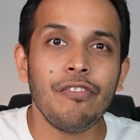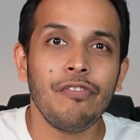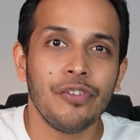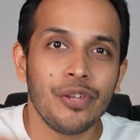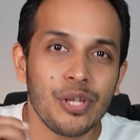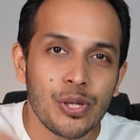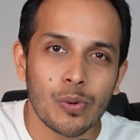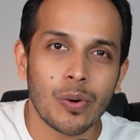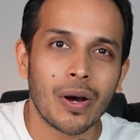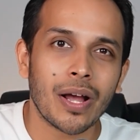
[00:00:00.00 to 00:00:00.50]
if
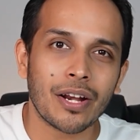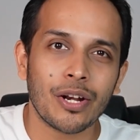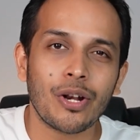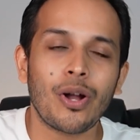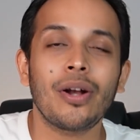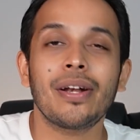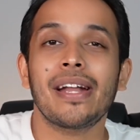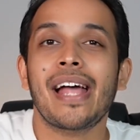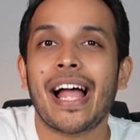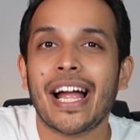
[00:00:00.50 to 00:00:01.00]
you are
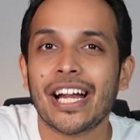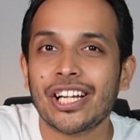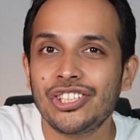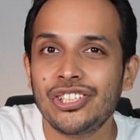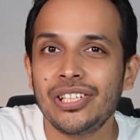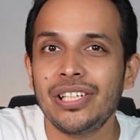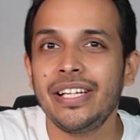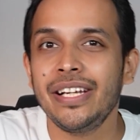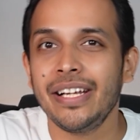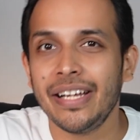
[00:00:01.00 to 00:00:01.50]
not
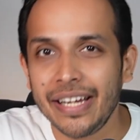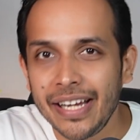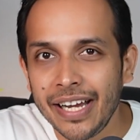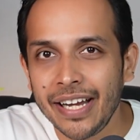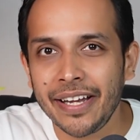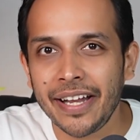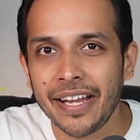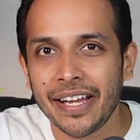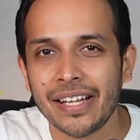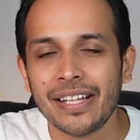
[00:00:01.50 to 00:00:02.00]
actually
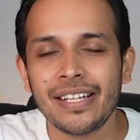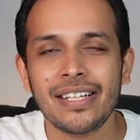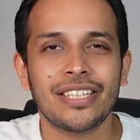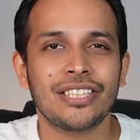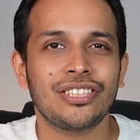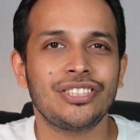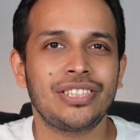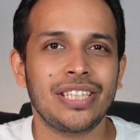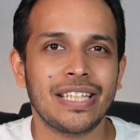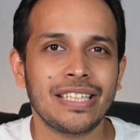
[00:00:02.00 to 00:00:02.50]
eating,
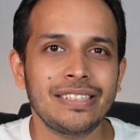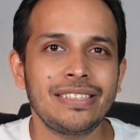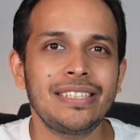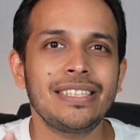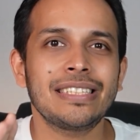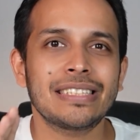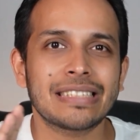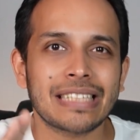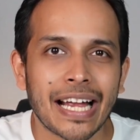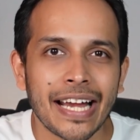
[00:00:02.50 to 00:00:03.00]
just the
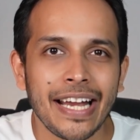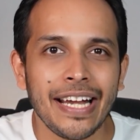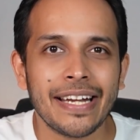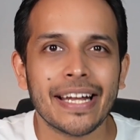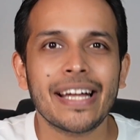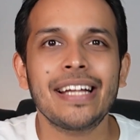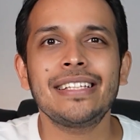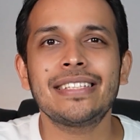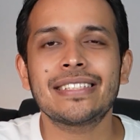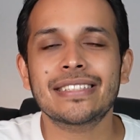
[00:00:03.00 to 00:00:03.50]

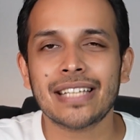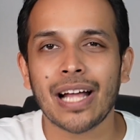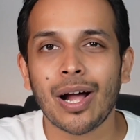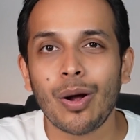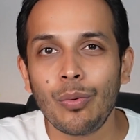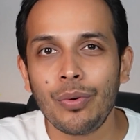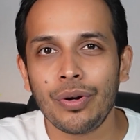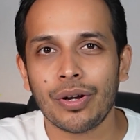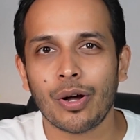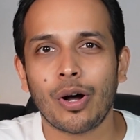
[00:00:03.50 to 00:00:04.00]
sight and
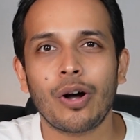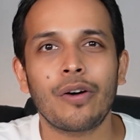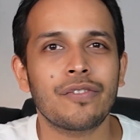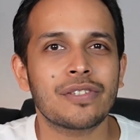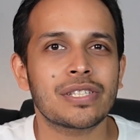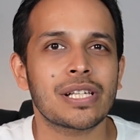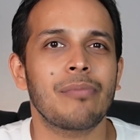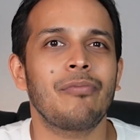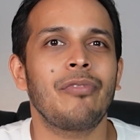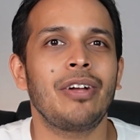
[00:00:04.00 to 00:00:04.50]
sound of
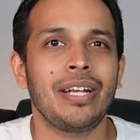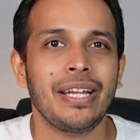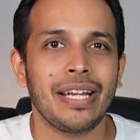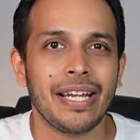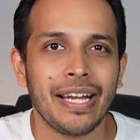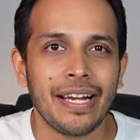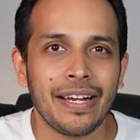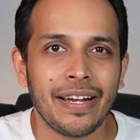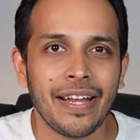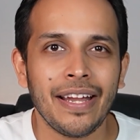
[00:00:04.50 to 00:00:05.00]
someone
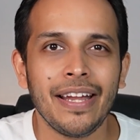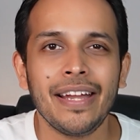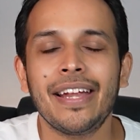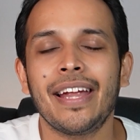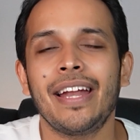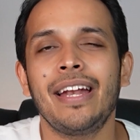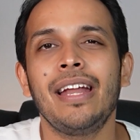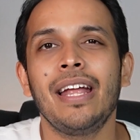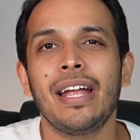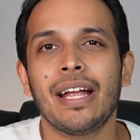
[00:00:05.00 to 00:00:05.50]
eating
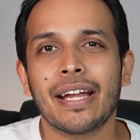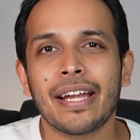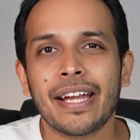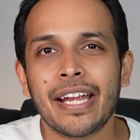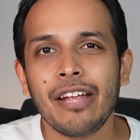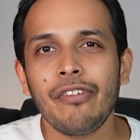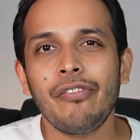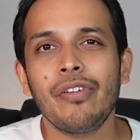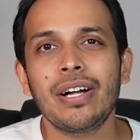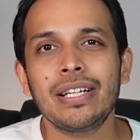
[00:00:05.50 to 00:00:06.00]
can
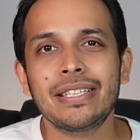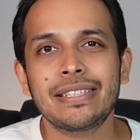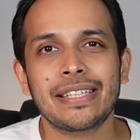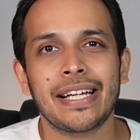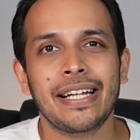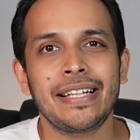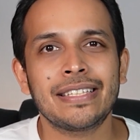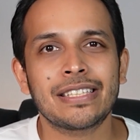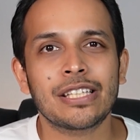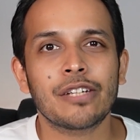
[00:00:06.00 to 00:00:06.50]
give a
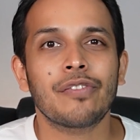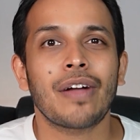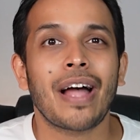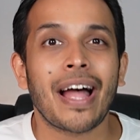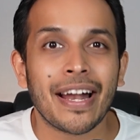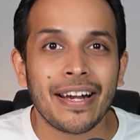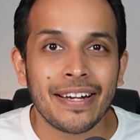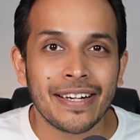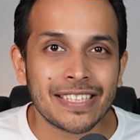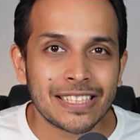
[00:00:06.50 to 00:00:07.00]
sense of
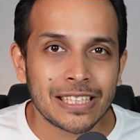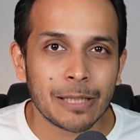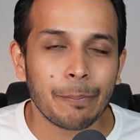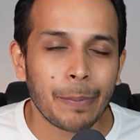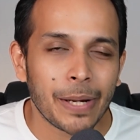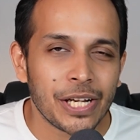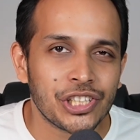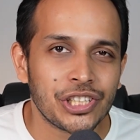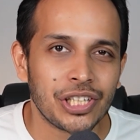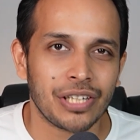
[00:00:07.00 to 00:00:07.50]

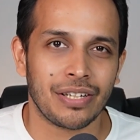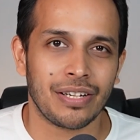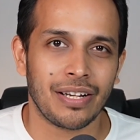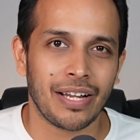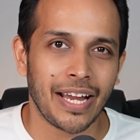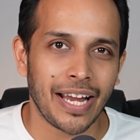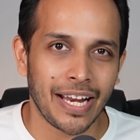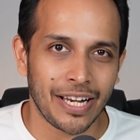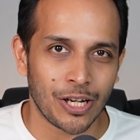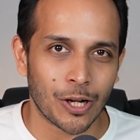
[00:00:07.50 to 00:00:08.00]
anticipation
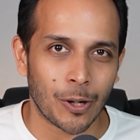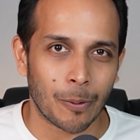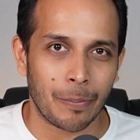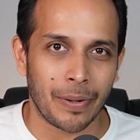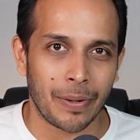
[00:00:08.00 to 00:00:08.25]
in your